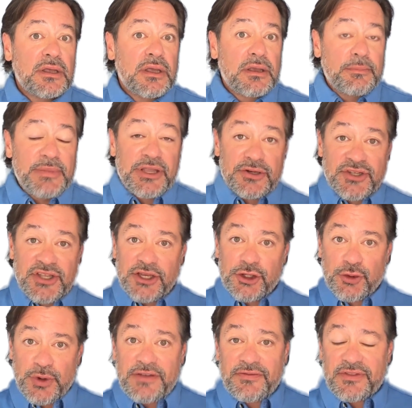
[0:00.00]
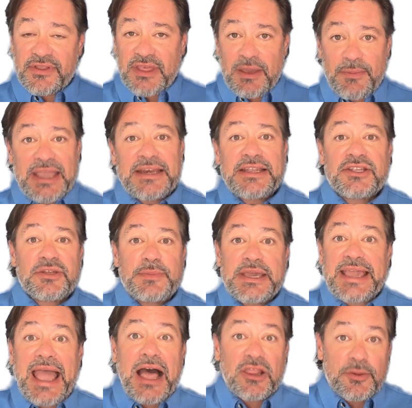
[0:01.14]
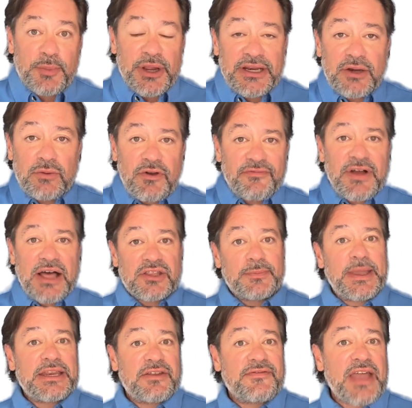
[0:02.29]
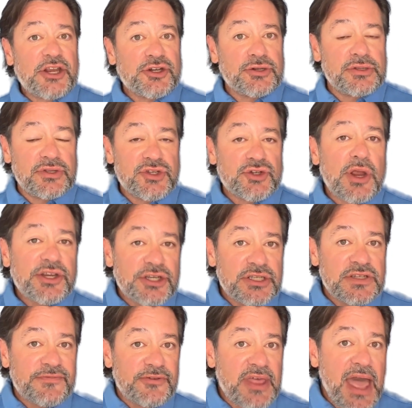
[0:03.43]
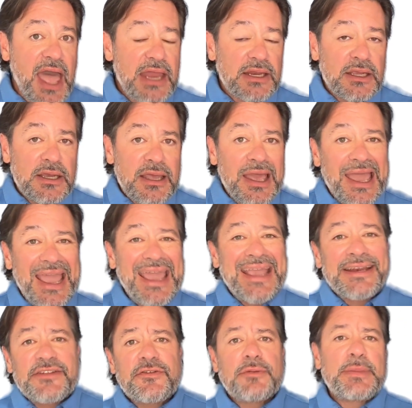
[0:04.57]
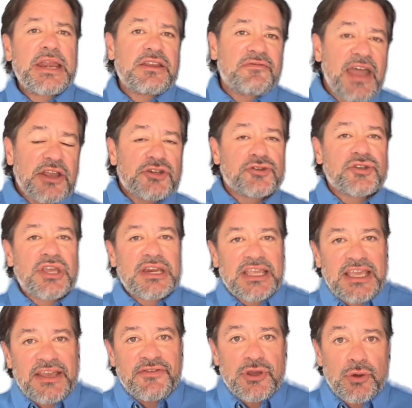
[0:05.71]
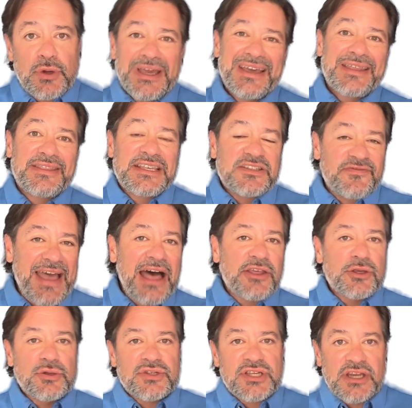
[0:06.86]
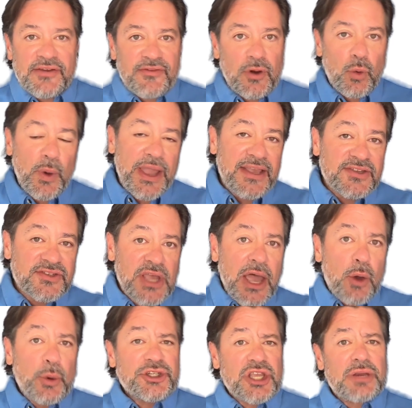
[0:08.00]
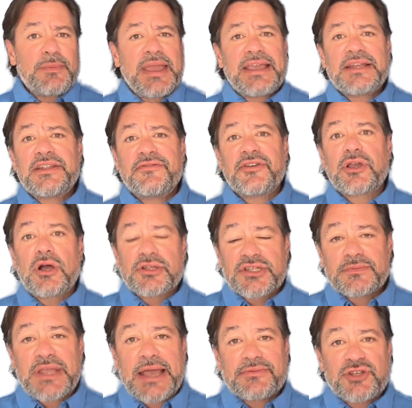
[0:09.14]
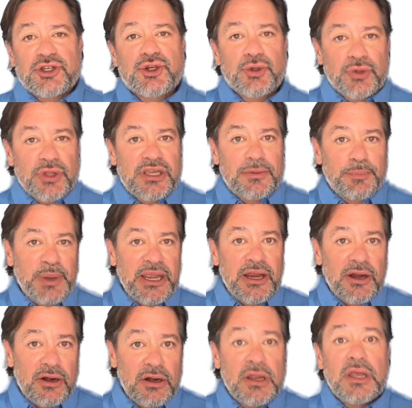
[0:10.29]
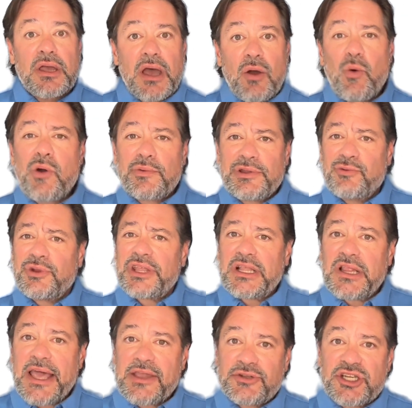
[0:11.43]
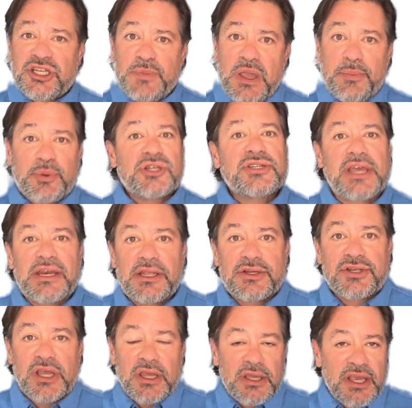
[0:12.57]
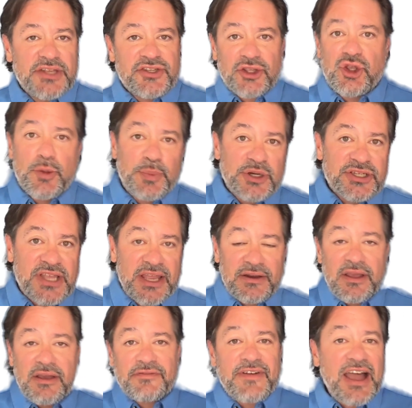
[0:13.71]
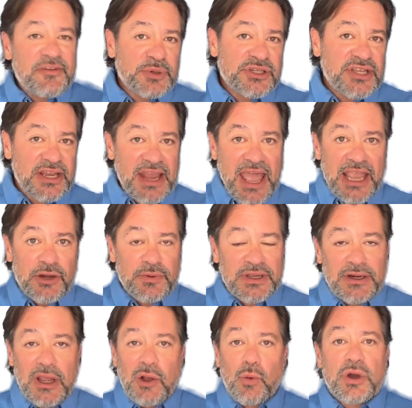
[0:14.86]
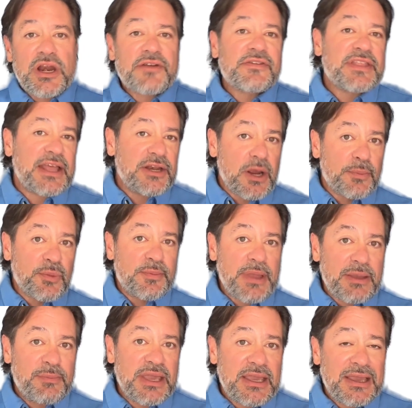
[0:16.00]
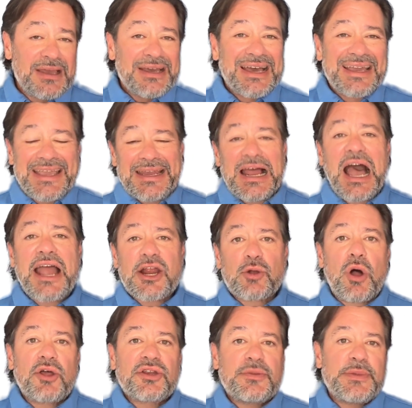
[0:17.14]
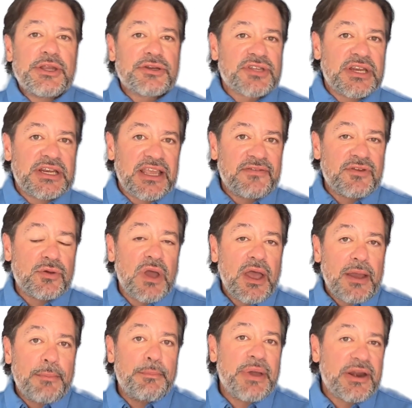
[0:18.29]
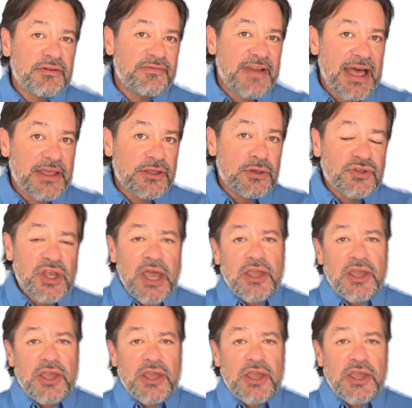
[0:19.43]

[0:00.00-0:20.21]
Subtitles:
Meters can drift. They may need to be calibrated. We'll follow the manufacturer's instructions for that. And different manufacturers are going to give you these values in different ways, which can make it difficult sometimes to truly compare. What we'd really like would just be a percentage. Is it 2%, 5% accurate, whatever that number may be? Again, a higher quality meter is going to give you better values.